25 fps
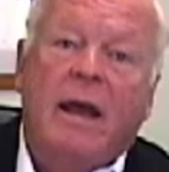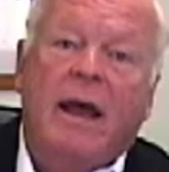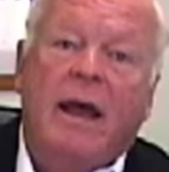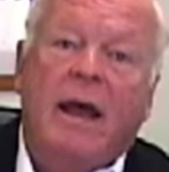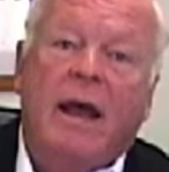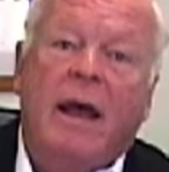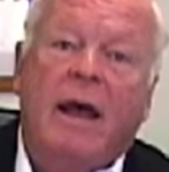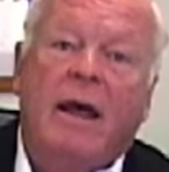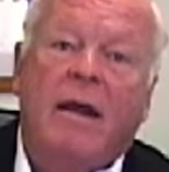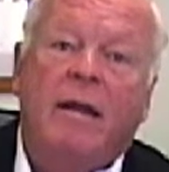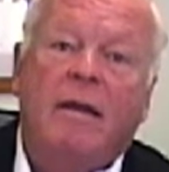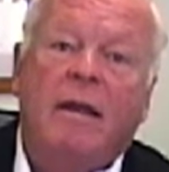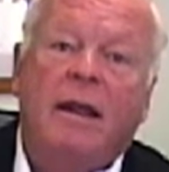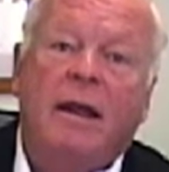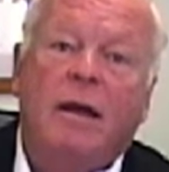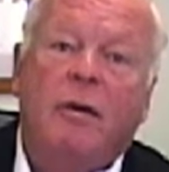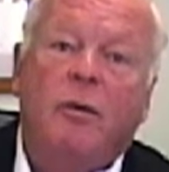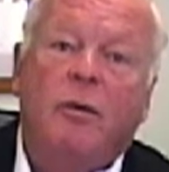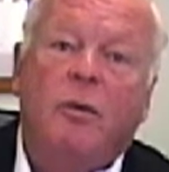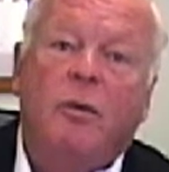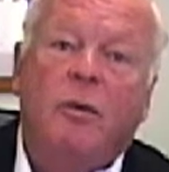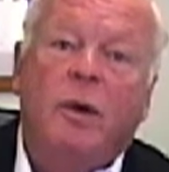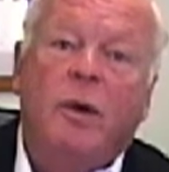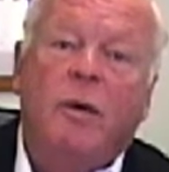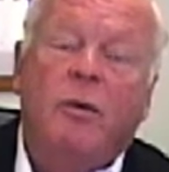and
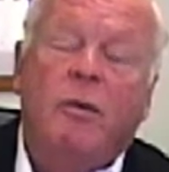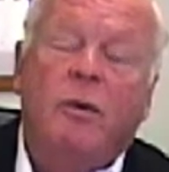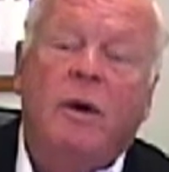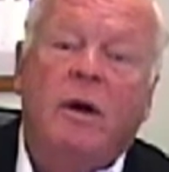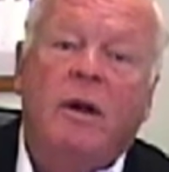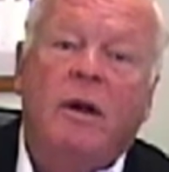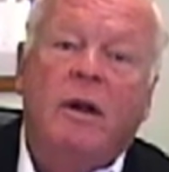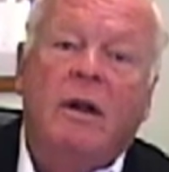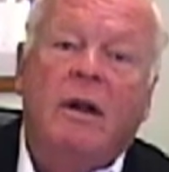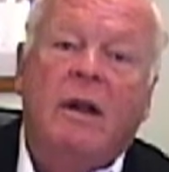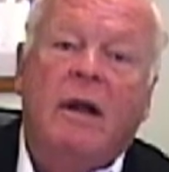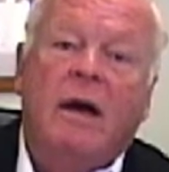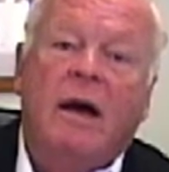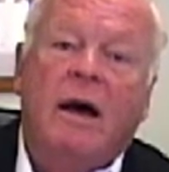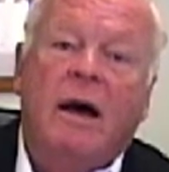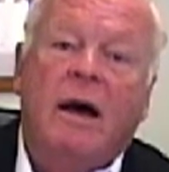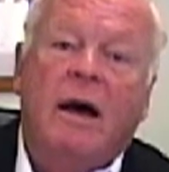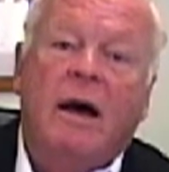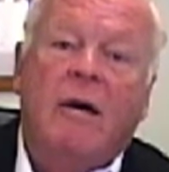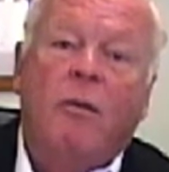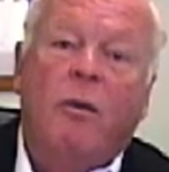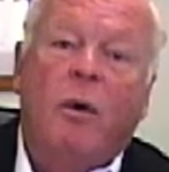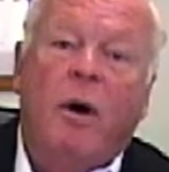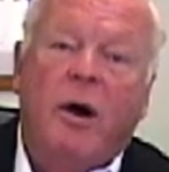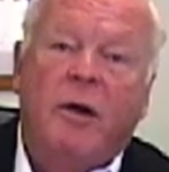then we will
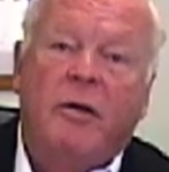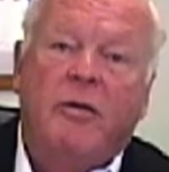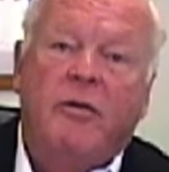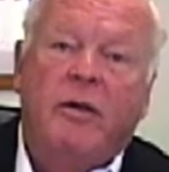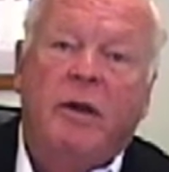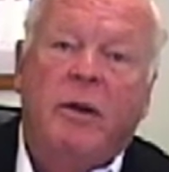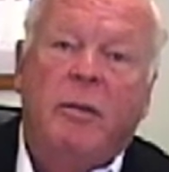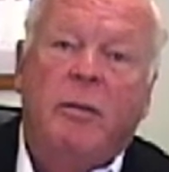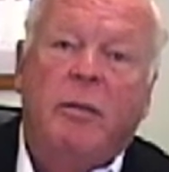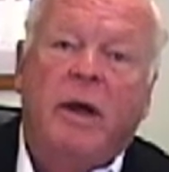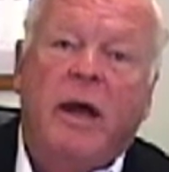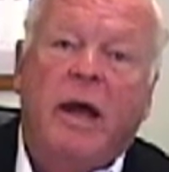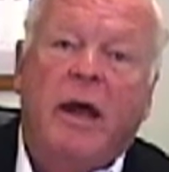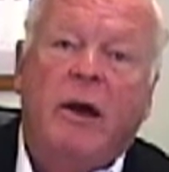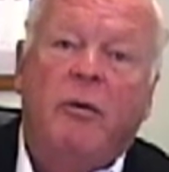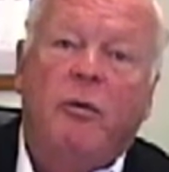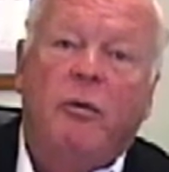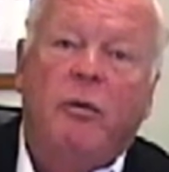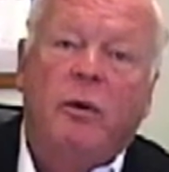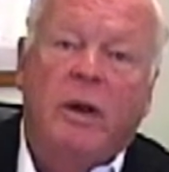walk through the plant,